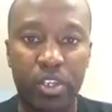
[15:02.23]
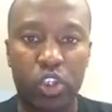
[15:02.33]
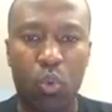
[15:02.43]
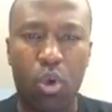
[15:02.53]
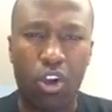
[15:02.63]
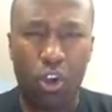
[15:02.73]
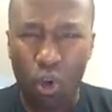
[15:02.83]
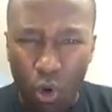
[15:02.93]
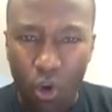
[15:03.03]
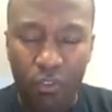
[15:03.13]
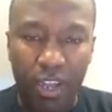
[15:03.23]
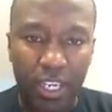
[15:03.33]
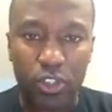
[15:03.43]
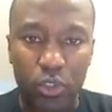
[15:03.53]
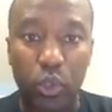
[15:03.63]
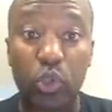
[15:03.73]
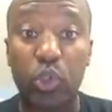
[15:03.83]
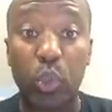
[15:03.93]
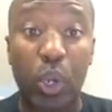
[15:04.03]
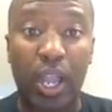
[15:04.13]
So what core values do
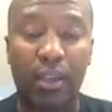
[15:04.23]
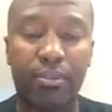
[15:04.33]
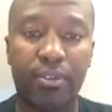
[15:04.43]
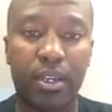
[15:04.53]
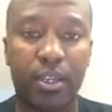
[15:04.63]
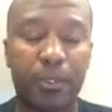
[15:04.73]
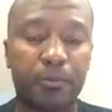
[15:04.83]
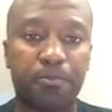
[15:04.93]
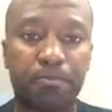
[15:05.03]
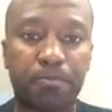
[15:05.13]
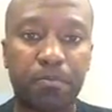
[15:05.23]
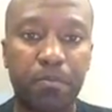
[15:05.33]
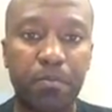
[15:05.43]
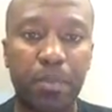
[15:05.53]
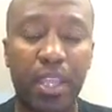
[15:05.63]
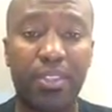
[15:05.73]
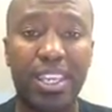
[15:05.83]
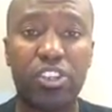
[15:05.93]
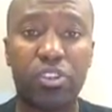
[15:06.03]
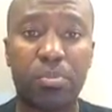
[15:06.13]
you have? And
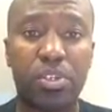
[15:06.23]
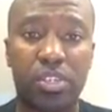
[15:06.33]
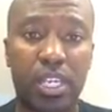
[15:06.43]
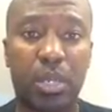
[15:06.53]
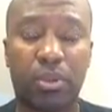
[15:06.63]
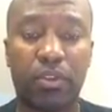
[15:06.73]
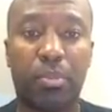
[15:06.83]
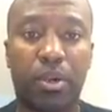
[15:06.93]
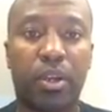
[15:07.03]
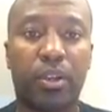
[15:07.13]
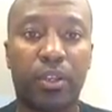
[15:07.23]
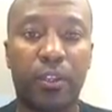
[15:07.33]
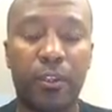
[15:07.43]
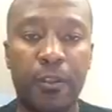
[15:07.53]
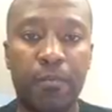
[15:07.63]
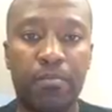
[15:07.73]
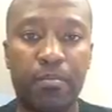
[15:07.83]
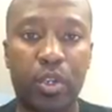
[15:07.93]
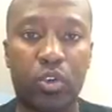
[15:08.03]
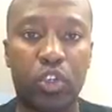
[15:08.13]
these should be shared with your partner,
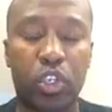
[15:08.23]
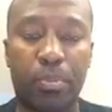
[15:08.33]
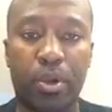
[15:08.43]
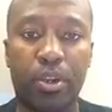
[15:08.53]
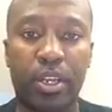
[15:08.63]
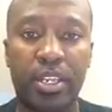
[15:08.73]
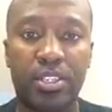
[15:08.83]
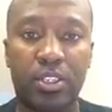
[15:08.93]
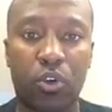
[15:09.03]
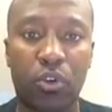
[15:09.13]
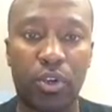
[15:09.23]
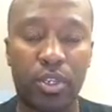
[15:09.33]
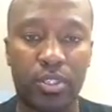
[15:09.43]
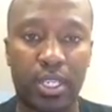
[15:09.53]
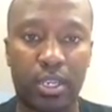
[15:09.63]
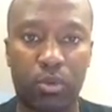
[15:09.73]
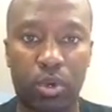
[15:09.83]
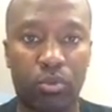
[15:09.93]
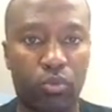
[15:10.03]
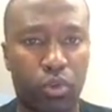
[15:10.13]
because your partner needs to understand
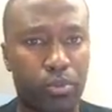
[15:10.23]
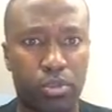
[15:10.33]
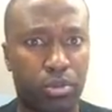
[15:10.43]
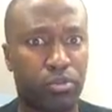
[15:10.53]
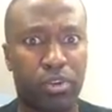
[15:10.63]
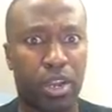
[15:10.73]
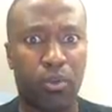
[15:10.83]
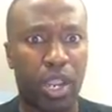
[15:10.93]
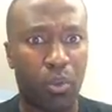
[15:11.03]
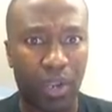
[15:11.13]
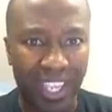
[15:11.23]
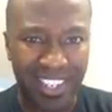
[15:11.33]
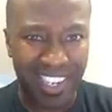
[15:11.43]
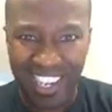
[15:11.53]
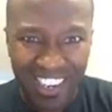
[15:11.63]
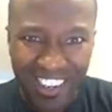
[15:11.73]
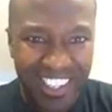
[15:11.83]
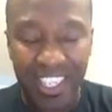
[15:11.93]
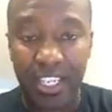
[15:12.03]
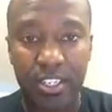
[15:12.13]
what rubs you up the right way, what gets you
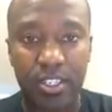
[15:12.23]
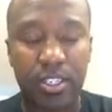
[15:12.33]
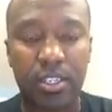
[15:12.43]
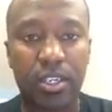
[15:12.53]
irritated,